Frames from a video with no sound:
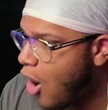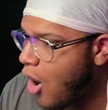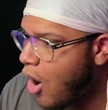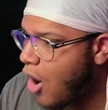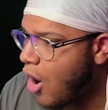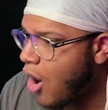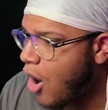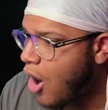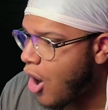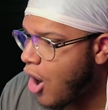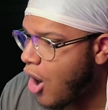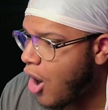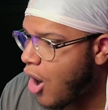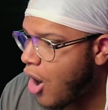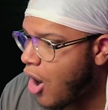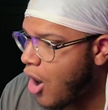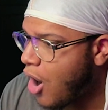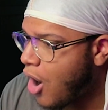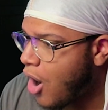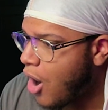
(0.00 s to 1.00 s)

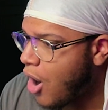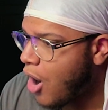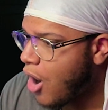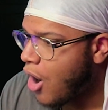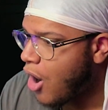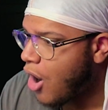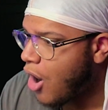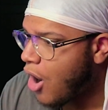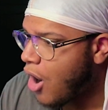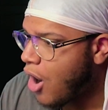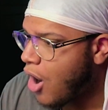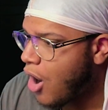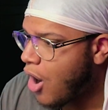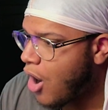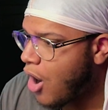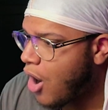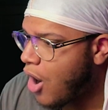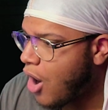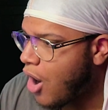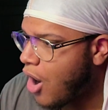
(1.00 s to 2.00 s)

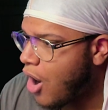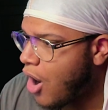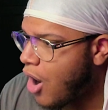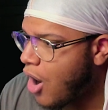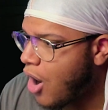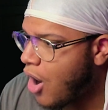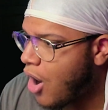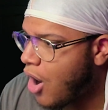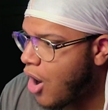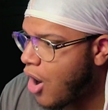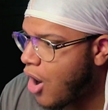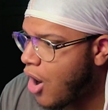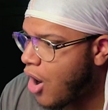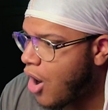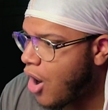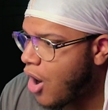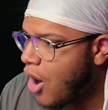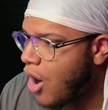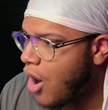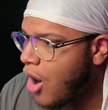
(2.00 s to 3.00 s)

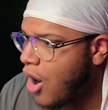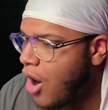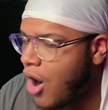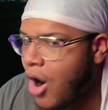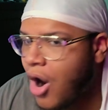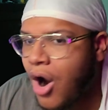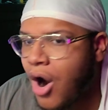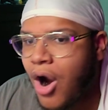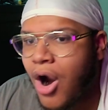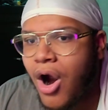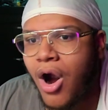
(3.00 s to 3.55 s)
No one is speaking in this clip.